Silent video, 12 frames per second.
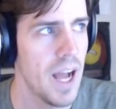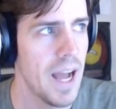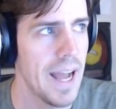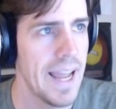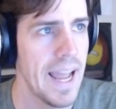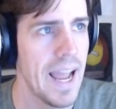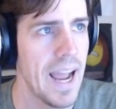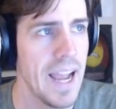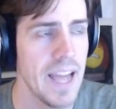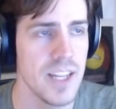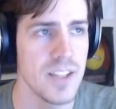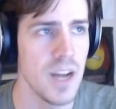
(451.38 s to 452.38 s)
I
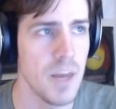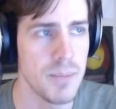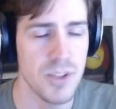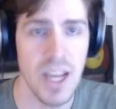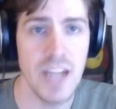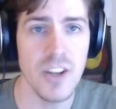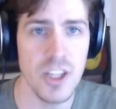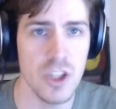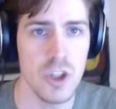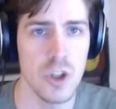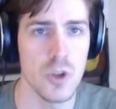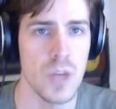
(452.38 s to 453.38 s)
had obtained a
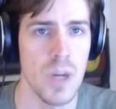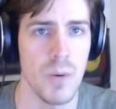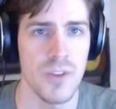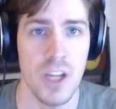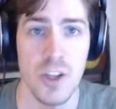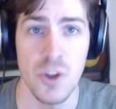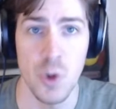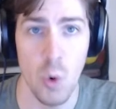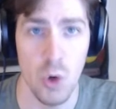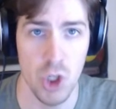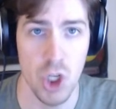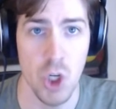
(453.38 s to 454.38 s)
clue that was like a
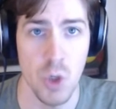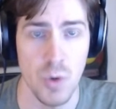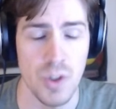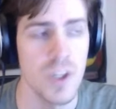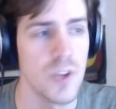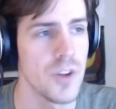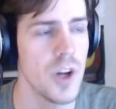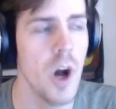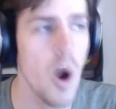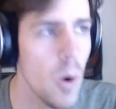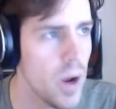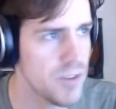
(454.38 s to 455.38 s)
door code. So I was like,
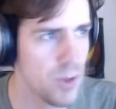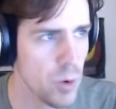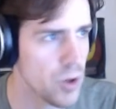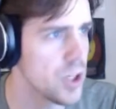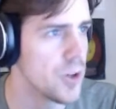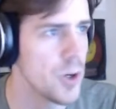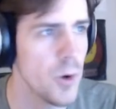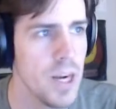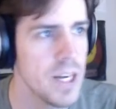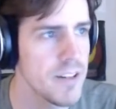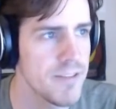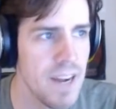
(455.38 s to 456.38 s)
oh, I have a door code. Okay, I
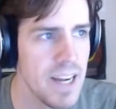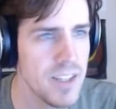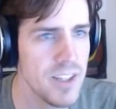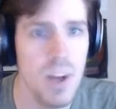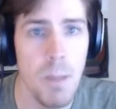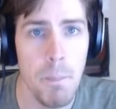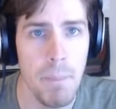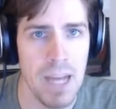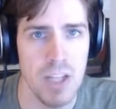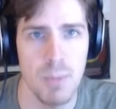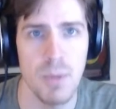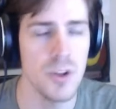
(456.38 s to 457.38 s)
need to find a
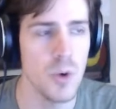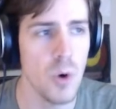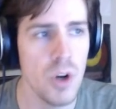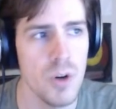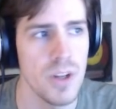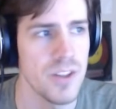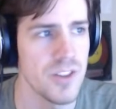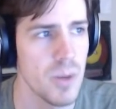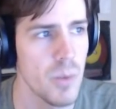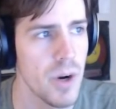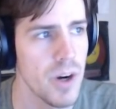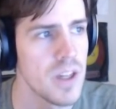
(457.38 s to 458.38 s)
numpad to put the door code in
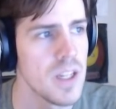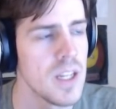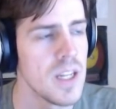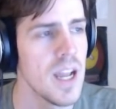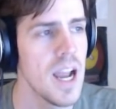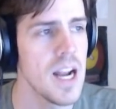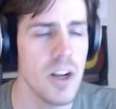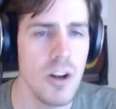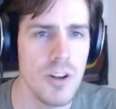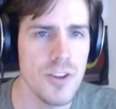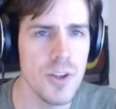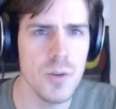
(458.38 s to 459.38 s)
somewhere. And I'd
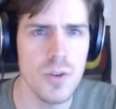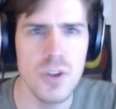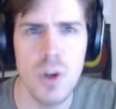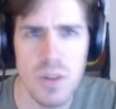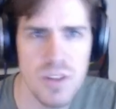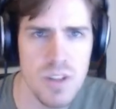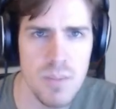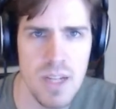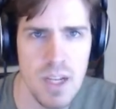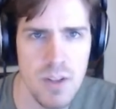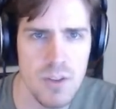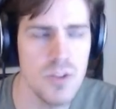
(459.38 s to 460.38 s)
also noticed something
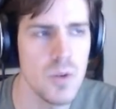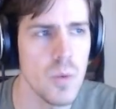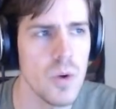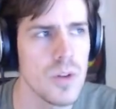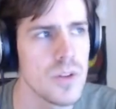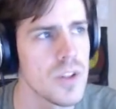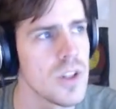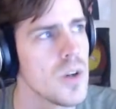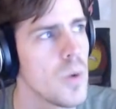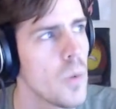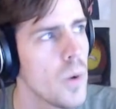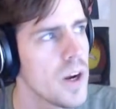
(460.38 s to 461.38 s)
else in the world
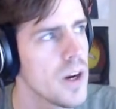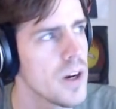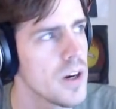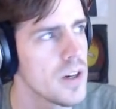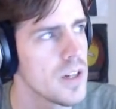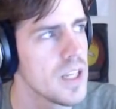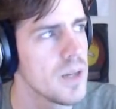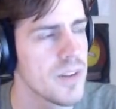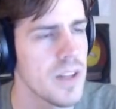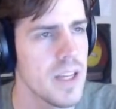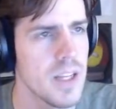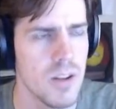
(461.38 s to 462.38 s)
where it was
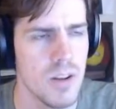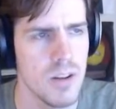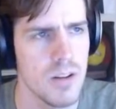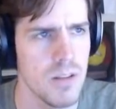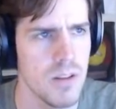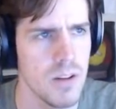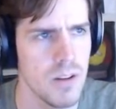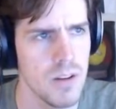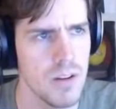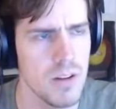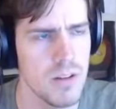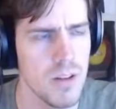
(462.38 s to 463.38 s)
like,
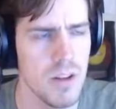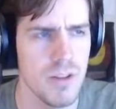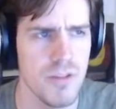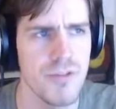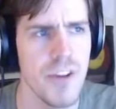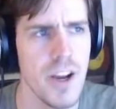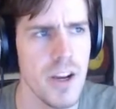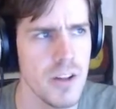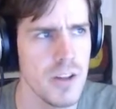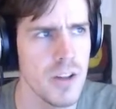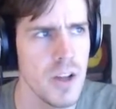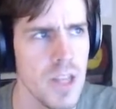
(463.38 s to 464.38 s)
this
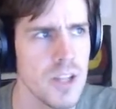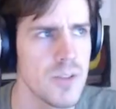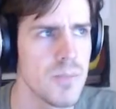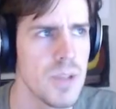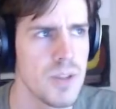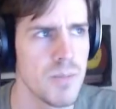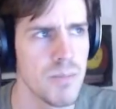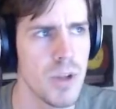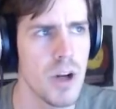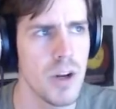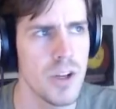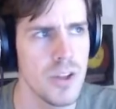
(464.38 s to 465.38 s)
fan that's
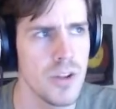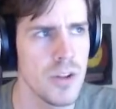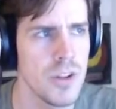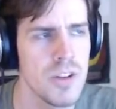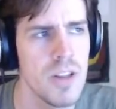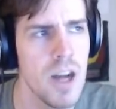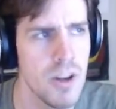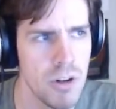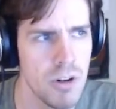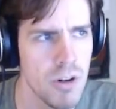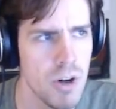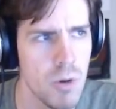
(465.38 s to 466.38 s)
blocking this
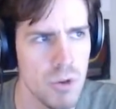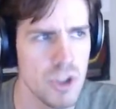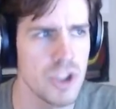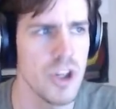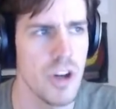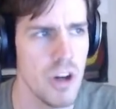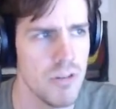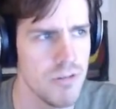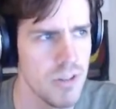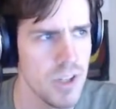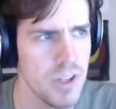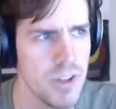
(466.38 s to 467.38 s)
ladder will shut off
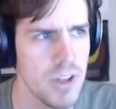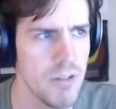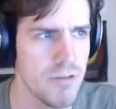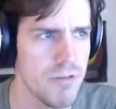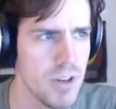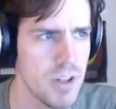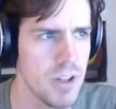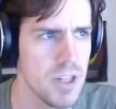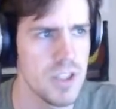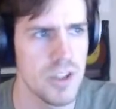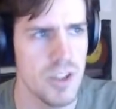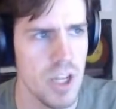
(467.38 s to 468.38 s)
if it
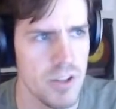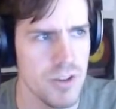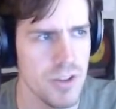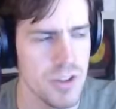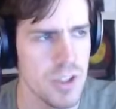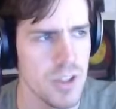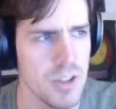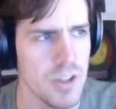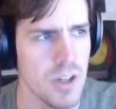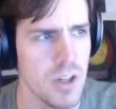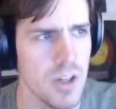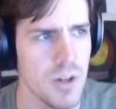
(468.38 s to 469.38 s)
detects,
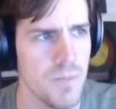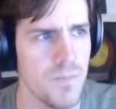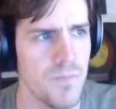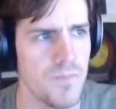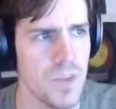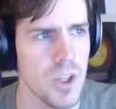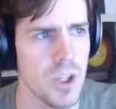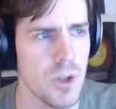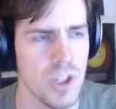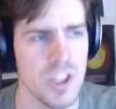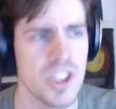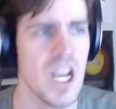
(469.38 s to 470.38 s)

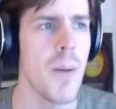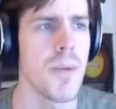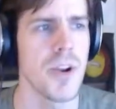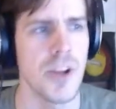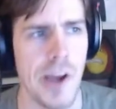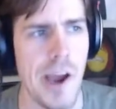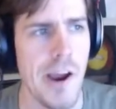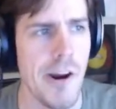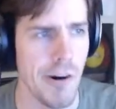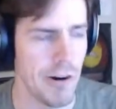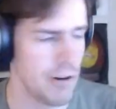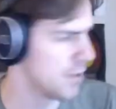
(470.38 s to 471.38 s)
contaminated air.